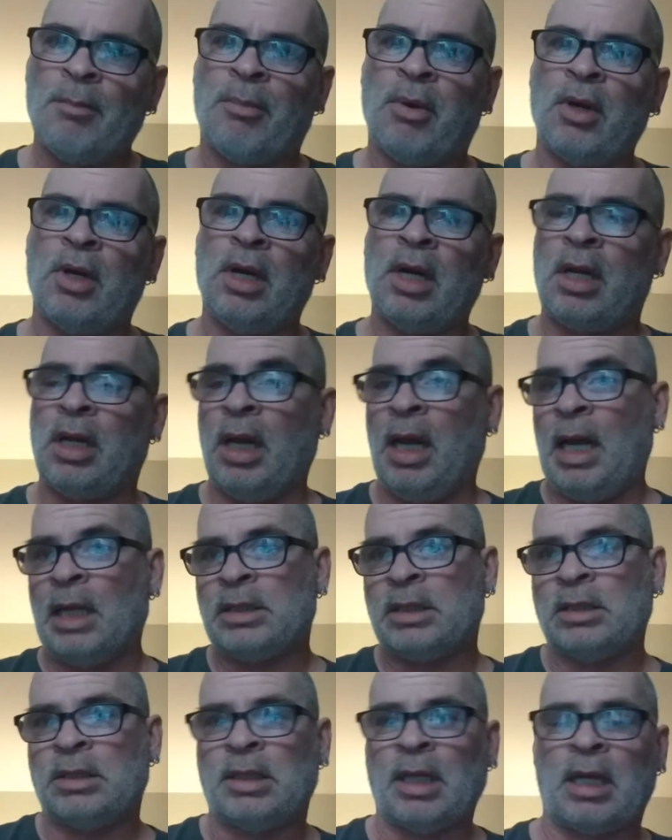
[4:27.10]
put it in a
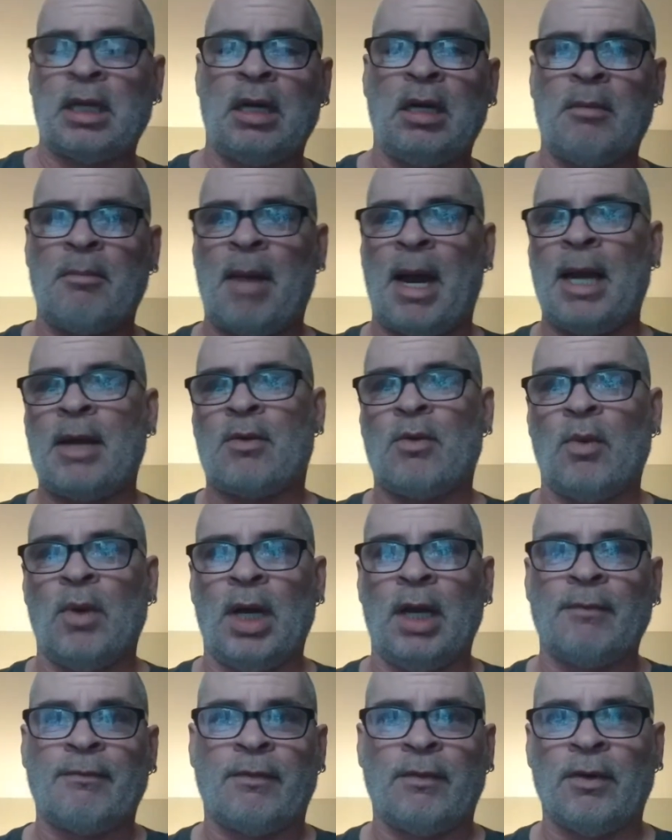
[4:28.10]
glass and stick it in the
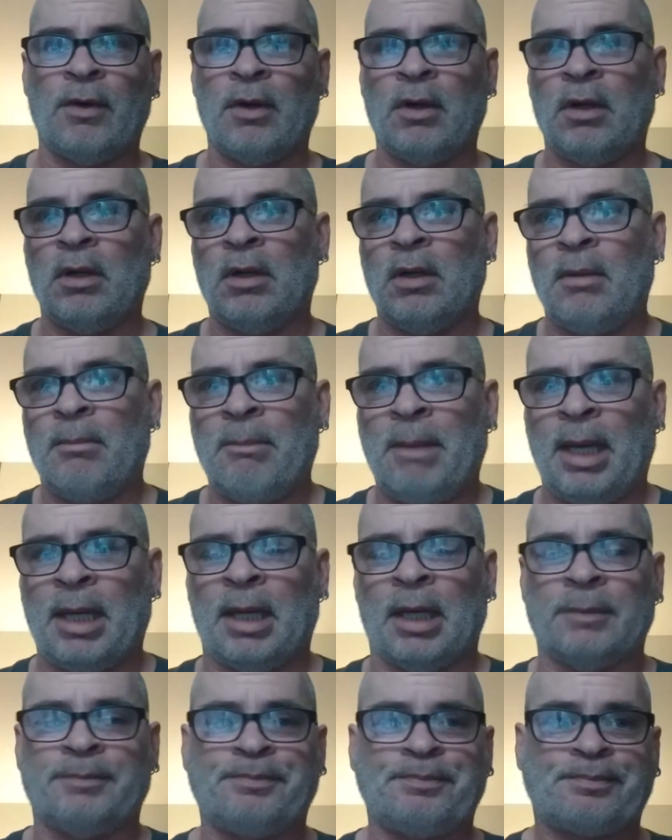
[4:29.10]
microwave for a
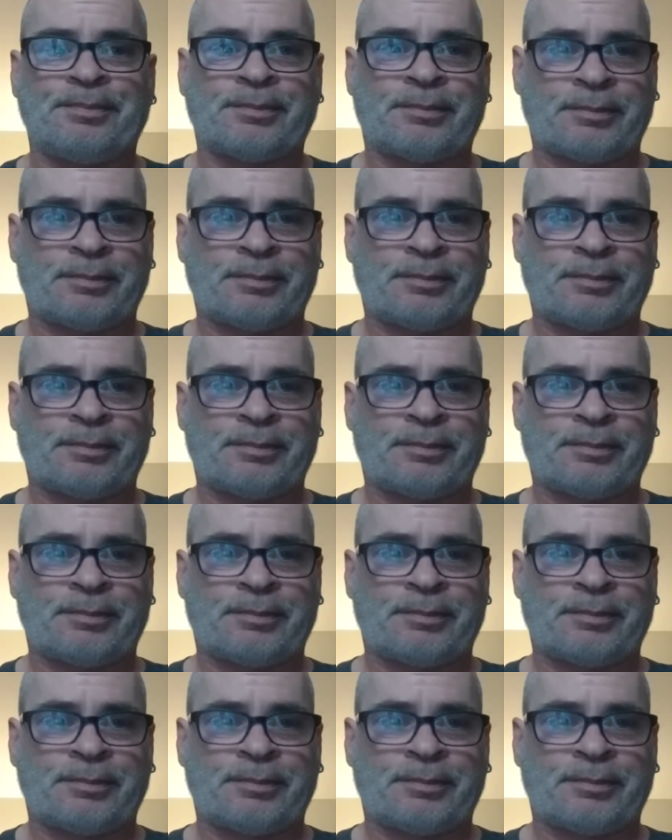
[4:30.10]
minute.